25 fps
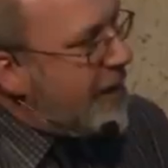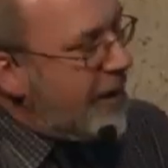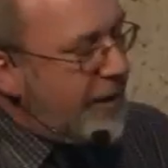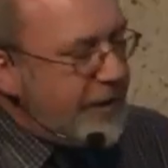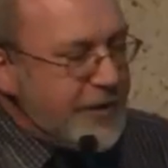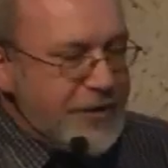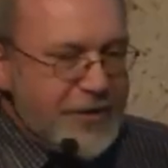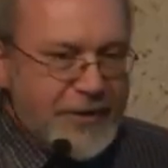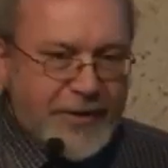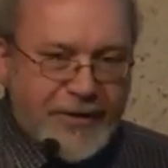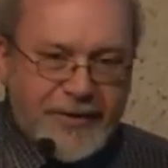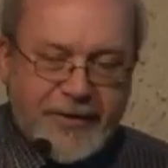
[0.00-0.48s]

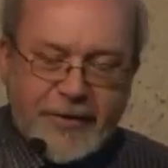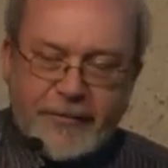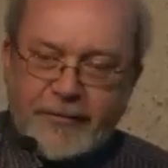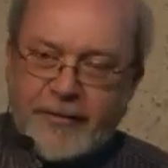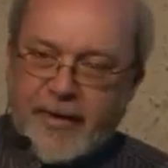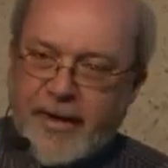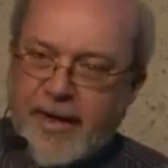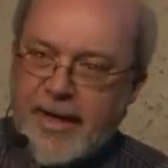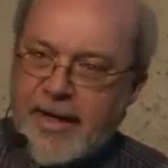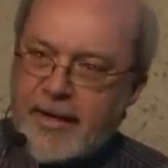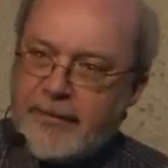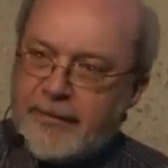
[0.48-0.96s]
culture
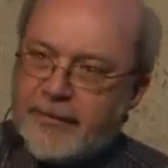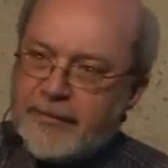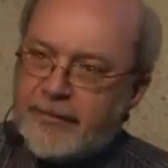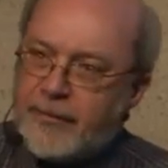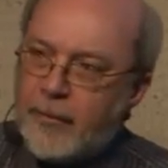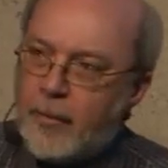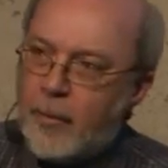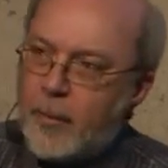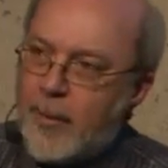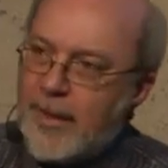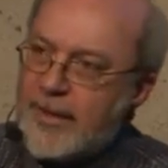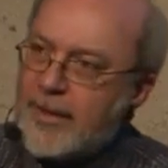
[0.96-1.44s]
survived
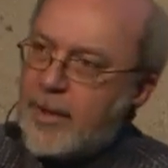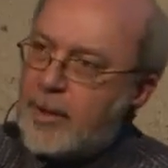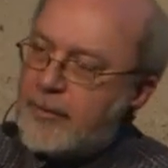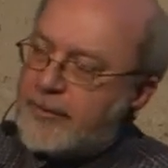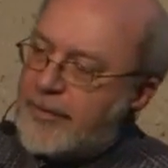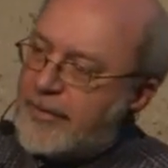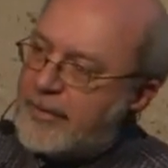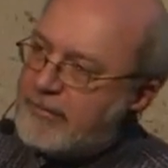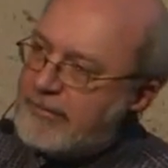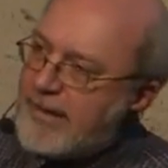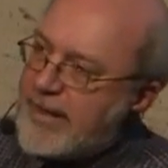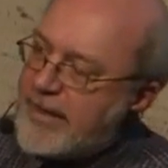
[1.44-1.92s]
for well
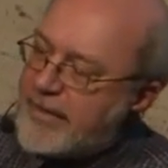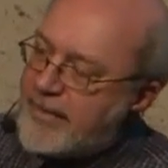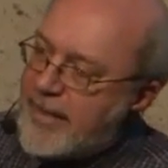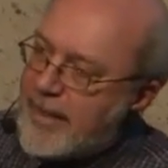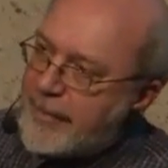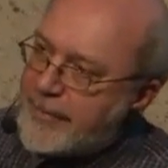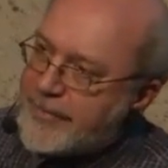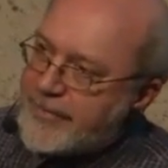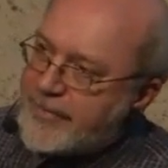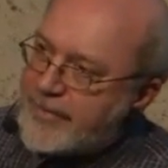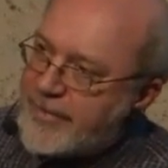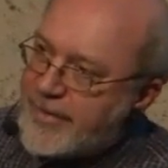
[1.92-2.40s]
over
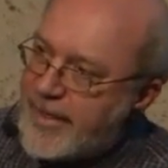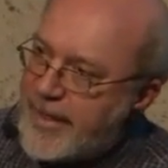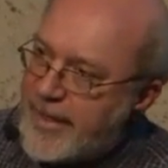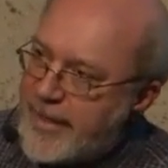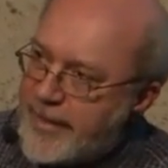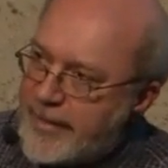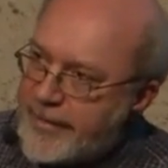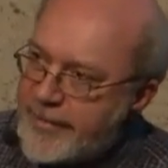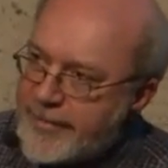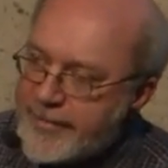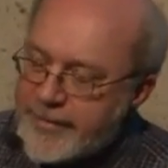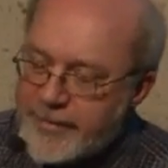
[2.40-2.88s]
3,000
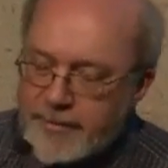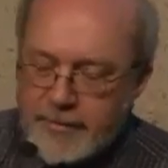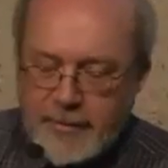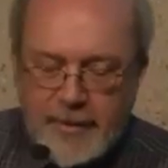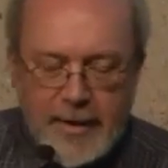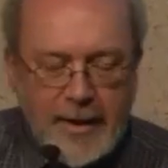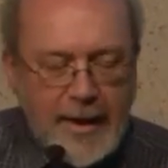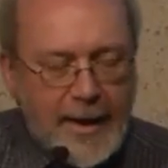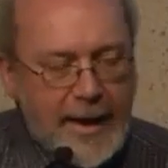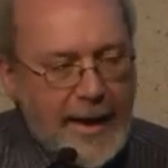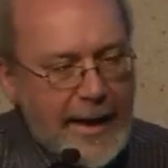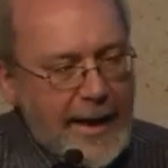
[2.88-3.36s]
years,
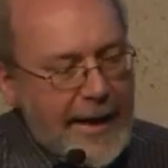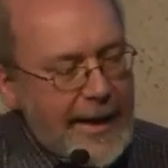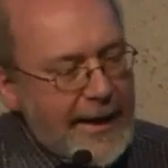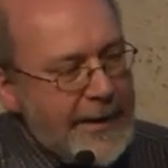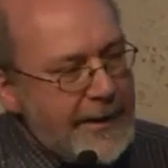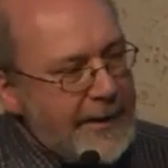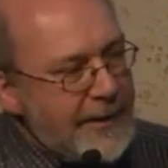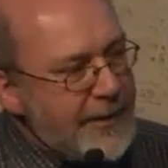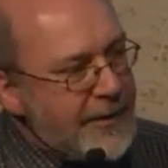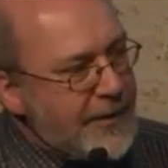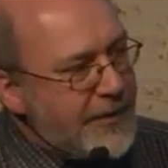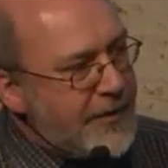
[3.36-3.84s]

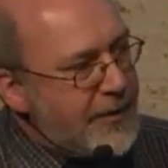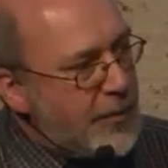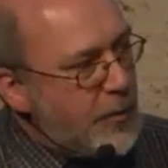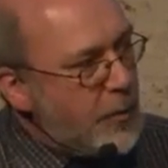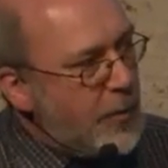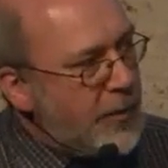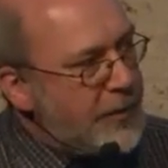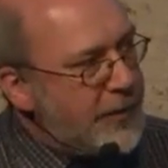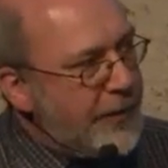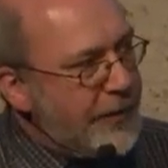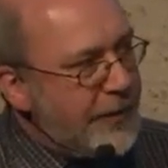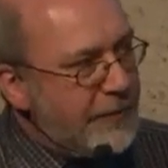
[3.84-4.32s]
and
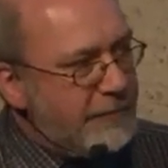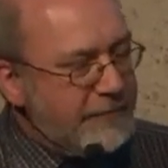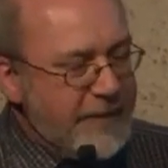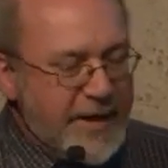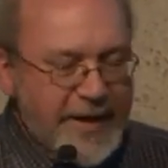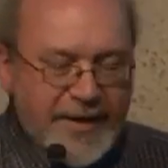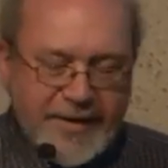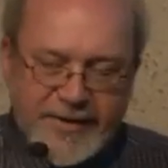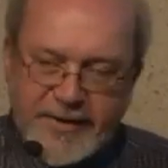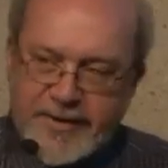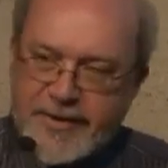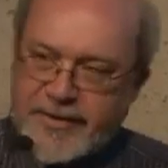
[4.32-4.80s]
one of the
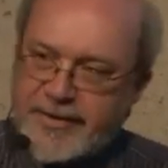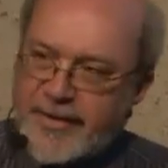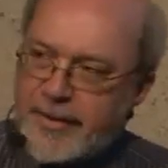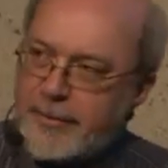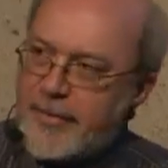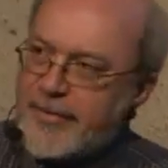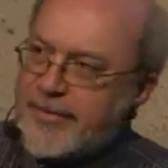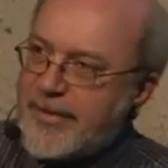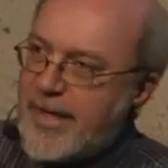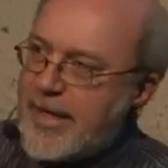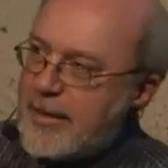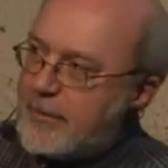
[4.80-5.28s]
reasons it
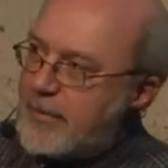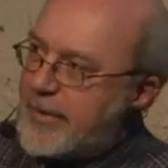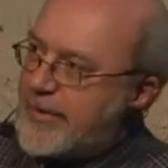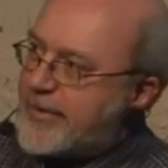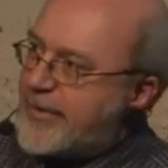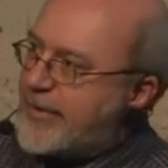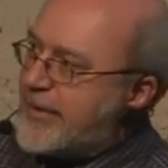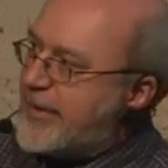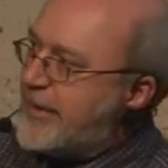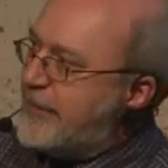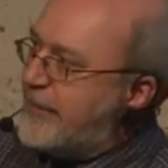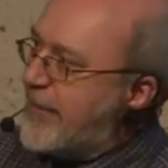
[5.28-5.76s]
was able
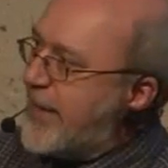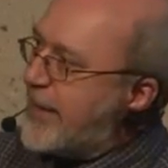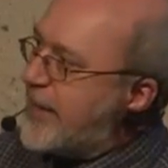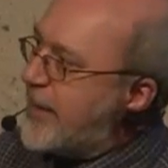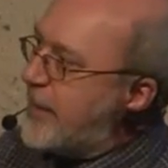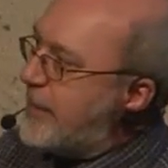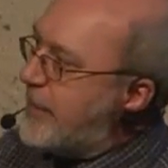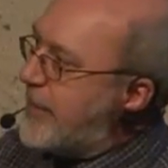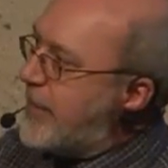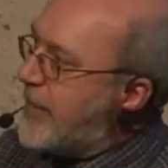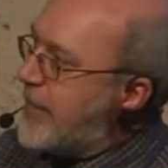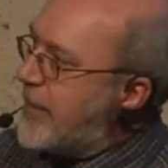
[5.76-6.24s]
to
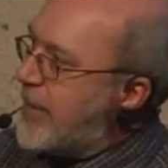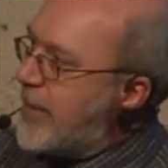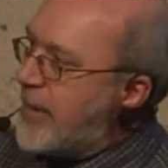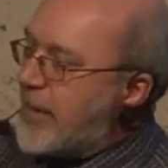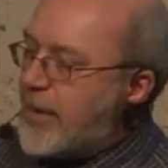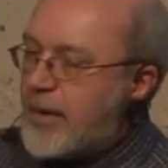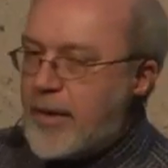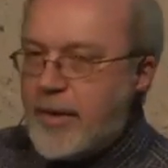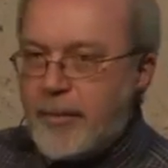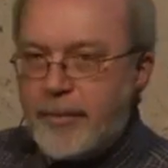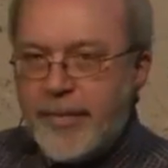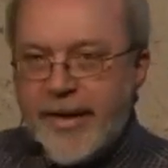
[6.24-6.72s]
develop
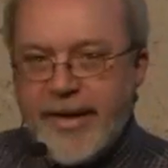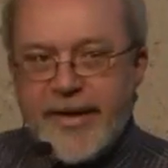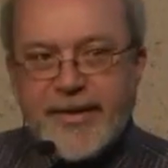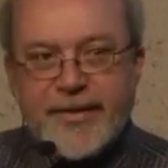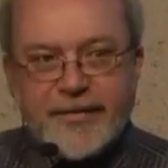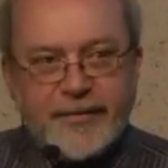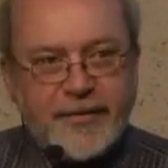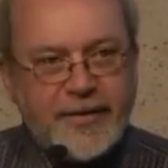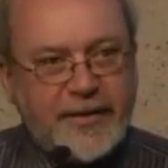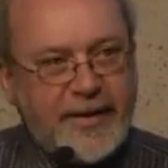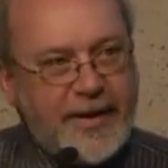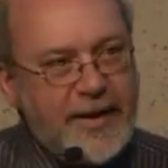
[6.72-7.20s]

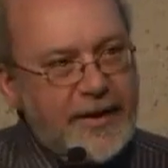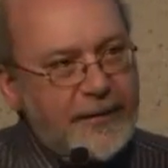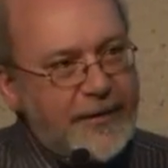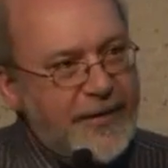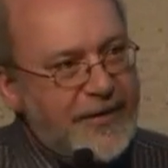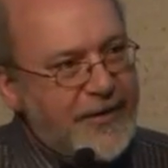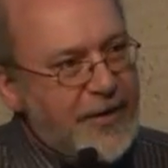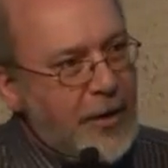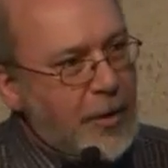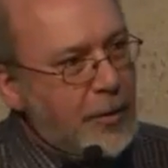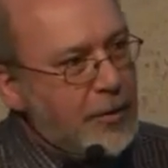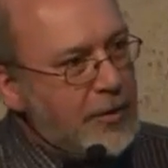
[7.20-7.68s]
peacefully
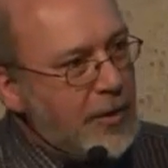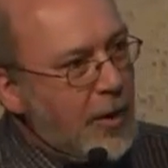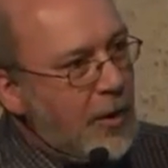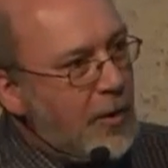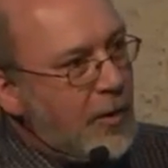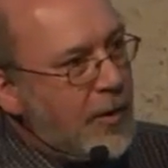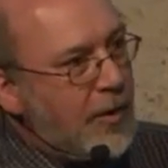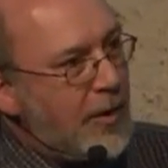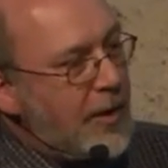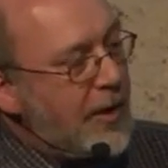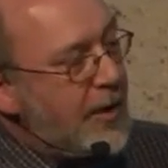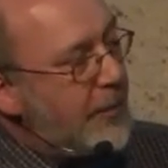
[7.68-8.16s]
for so
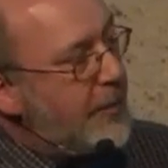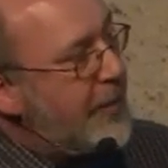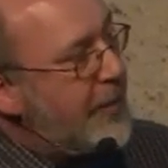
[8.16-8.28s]
long